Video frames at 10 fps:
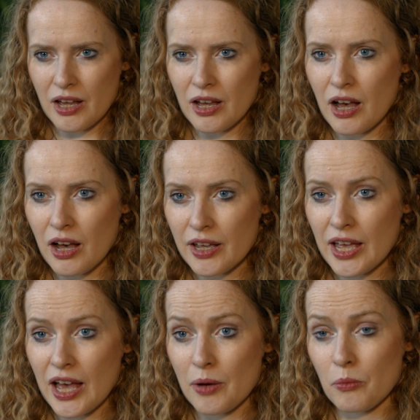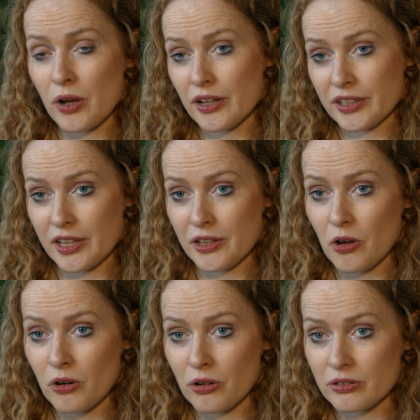I am working
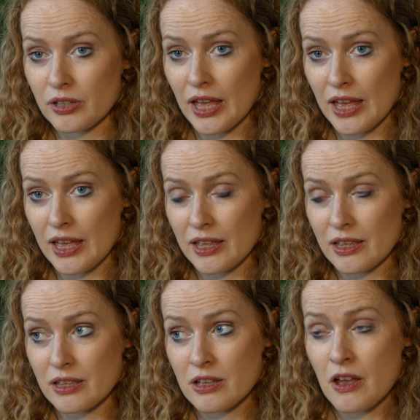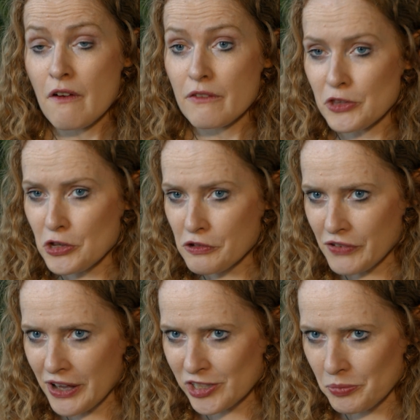on a new
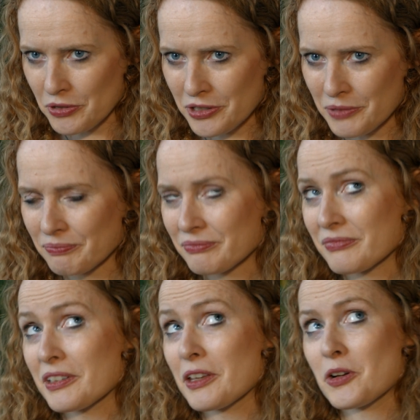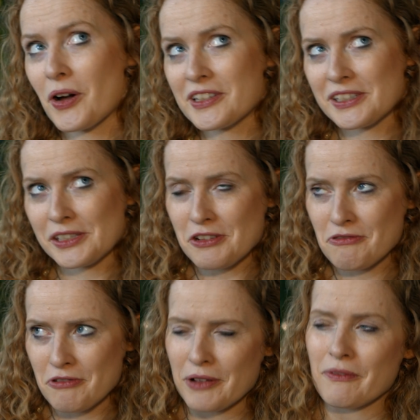fact book. Okay. Quite a
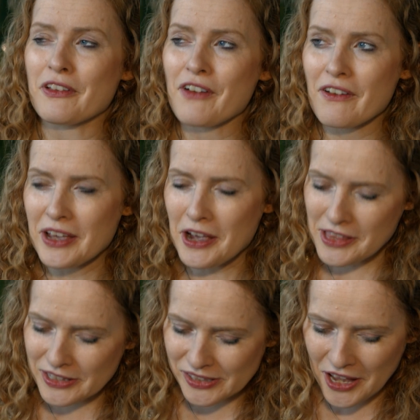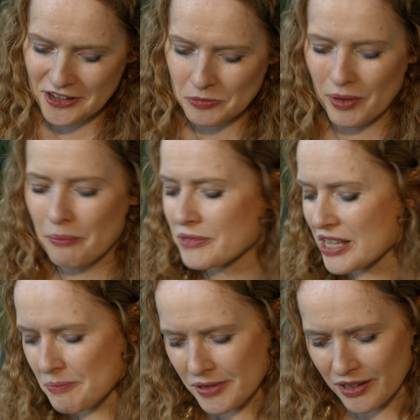secret. I'm in a very early stages, but I'm
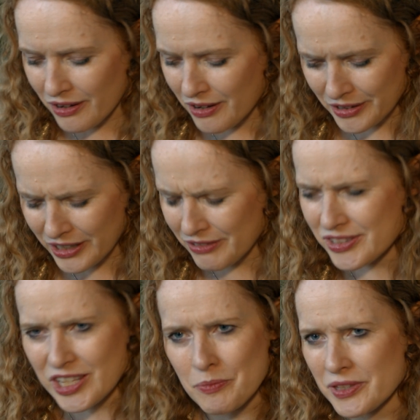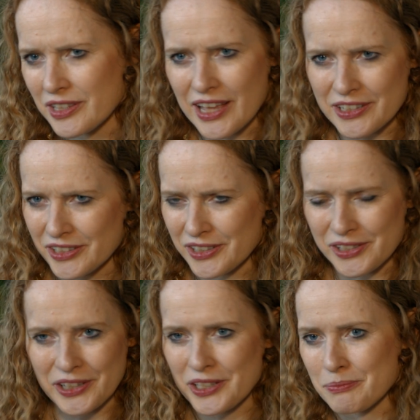deep in the archives, deep in the letters,
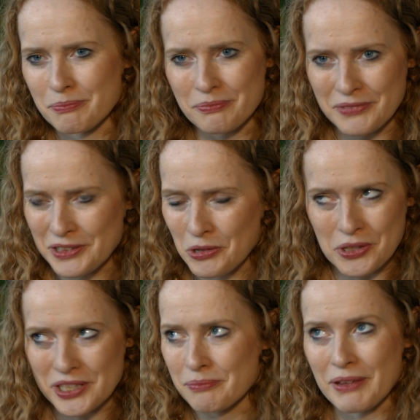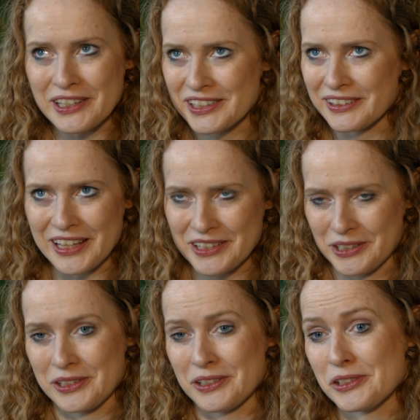in all these amazing
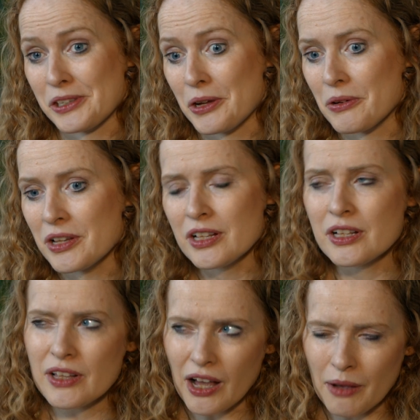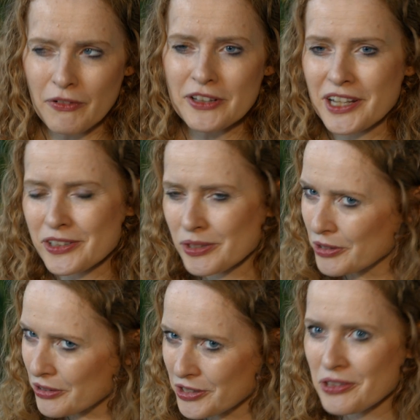letters, and so I'm finding out
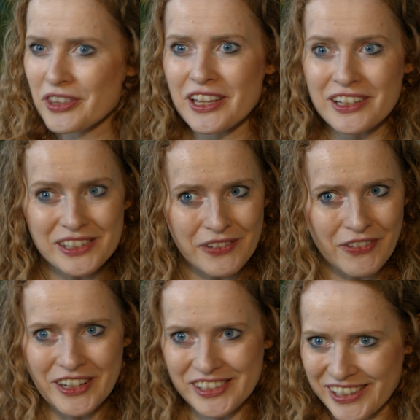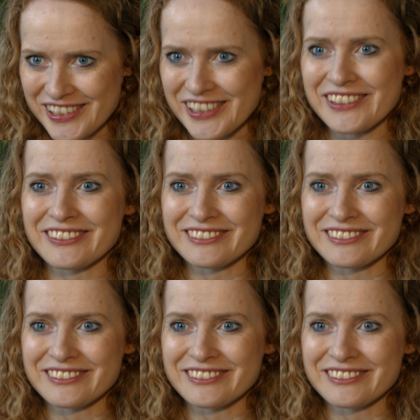new things. I'm very excited.